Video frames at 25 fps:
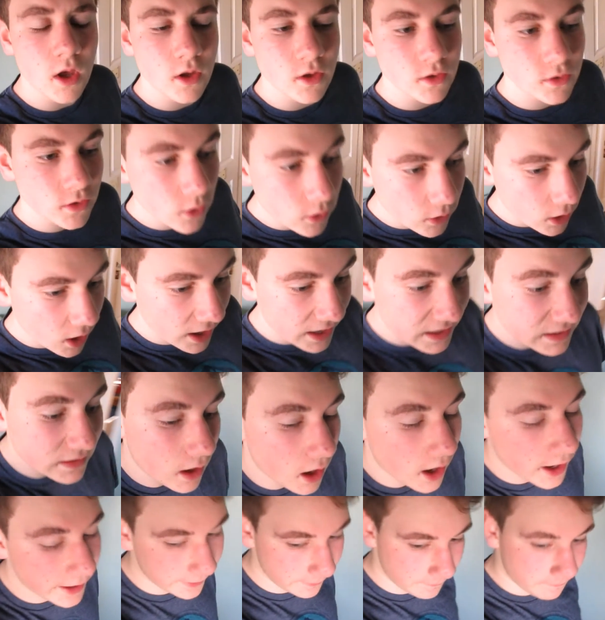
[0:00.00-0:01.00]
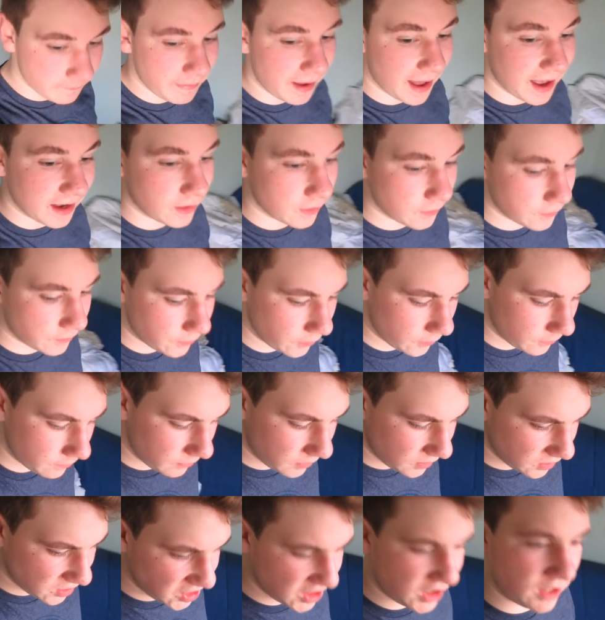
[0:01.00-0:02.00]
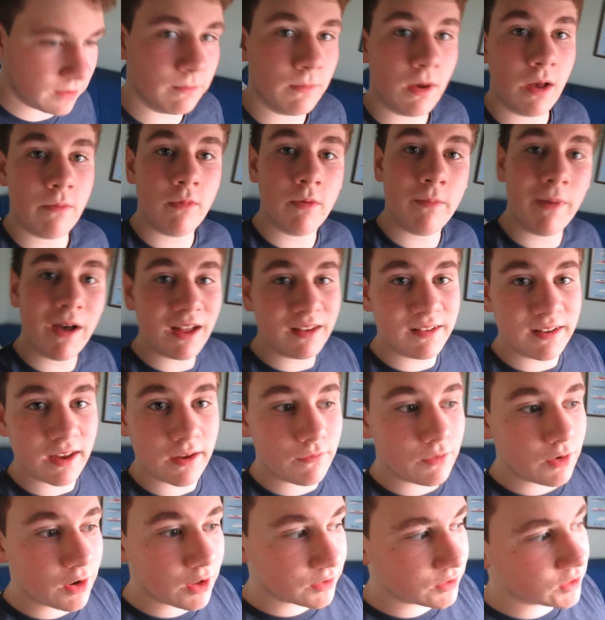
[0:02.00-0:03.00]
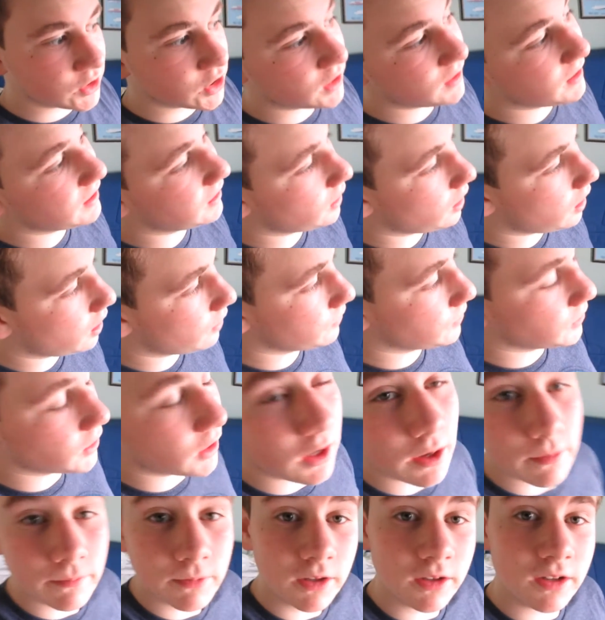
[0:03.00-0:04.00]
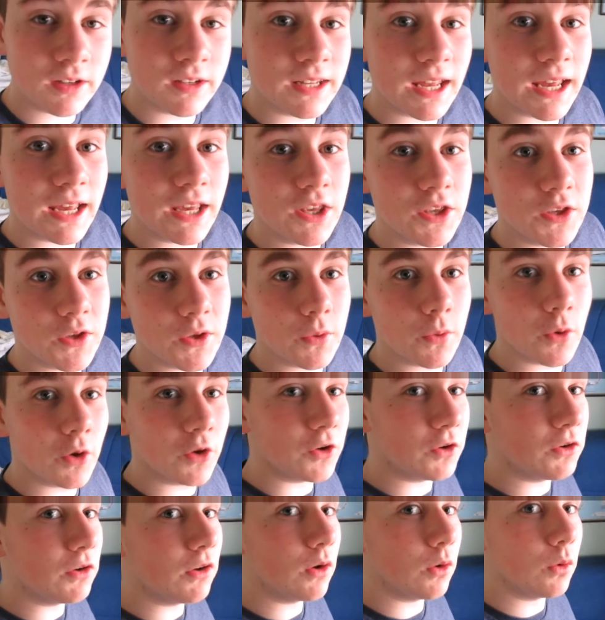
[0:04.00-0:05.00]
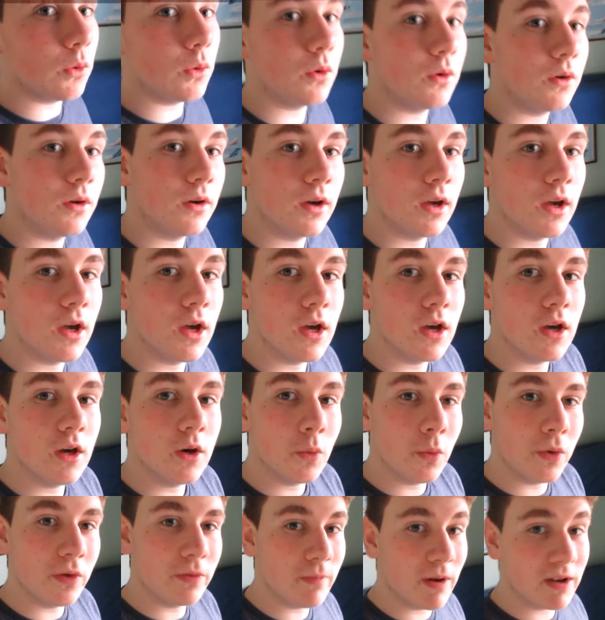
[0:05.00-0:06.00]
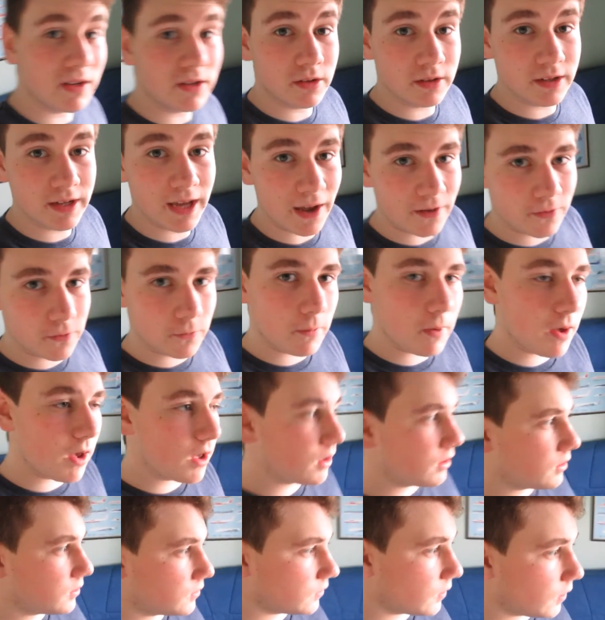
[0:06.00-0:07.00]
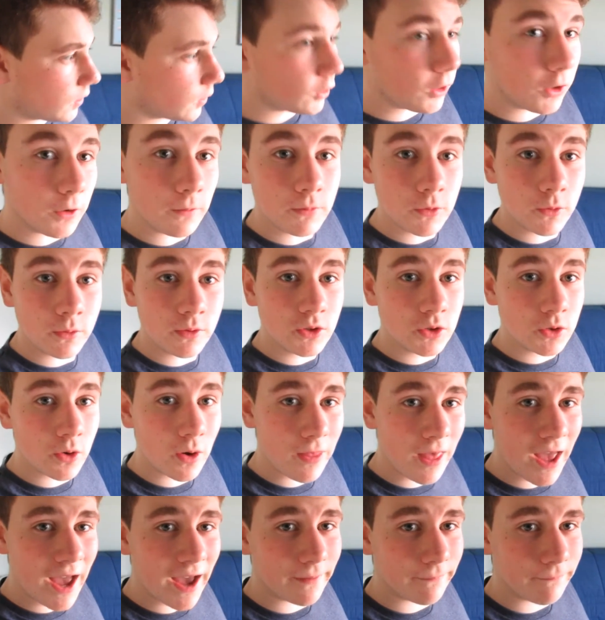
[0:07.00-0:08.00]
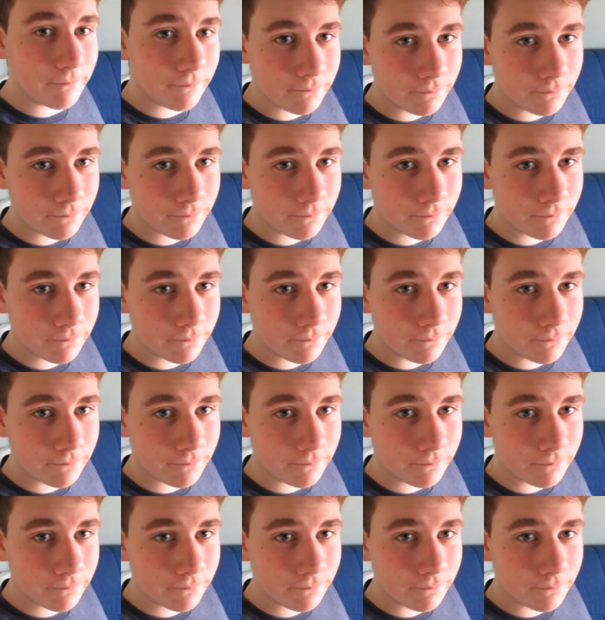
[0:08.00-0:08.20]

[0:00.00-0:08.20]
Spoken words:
So guys, I am back from the gym. I'm about to have lunch and then after I'm gonna take you on a dog walk with my dog Casper. So I hope you enjoy that.